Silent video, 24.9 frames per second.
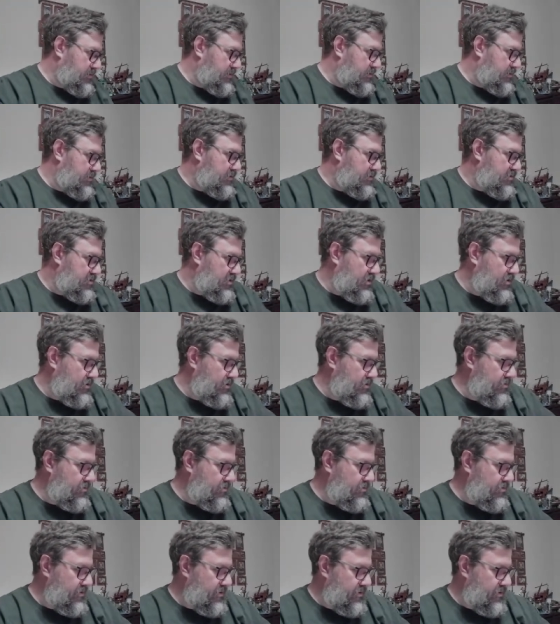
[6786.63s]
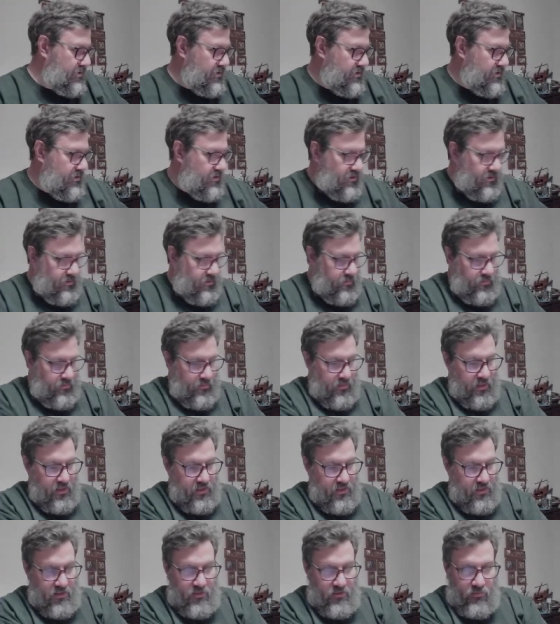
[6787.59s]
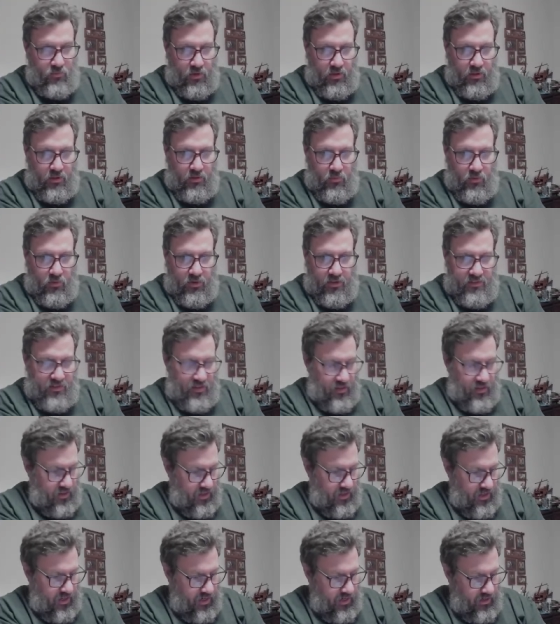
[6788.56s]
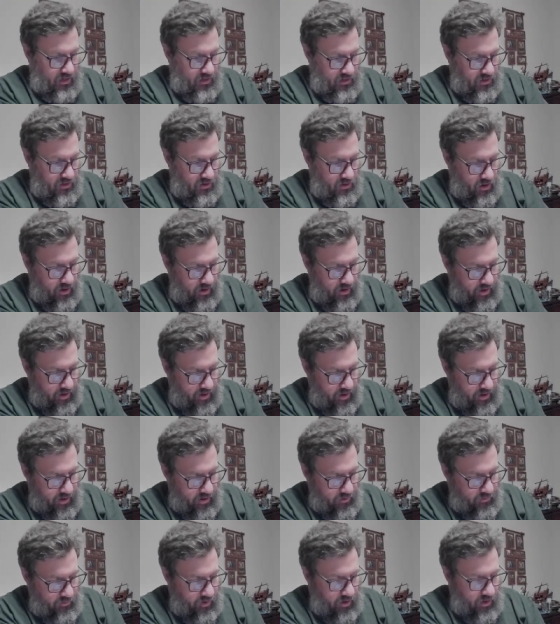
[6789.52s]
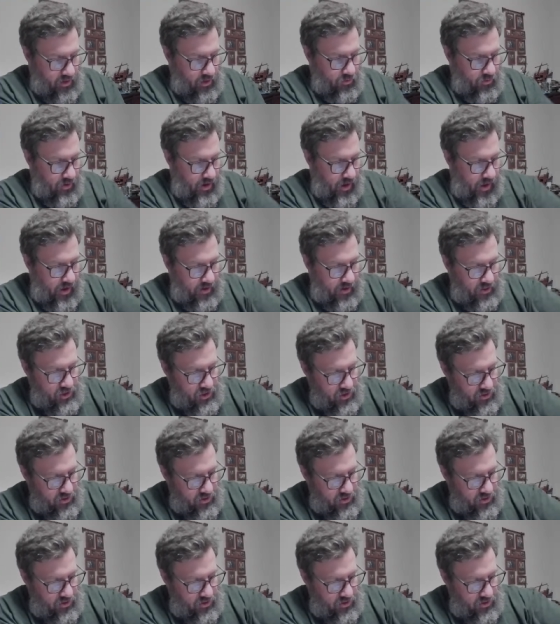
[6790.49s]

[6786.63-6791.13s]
So, this is one of the ones that he did not have any reaction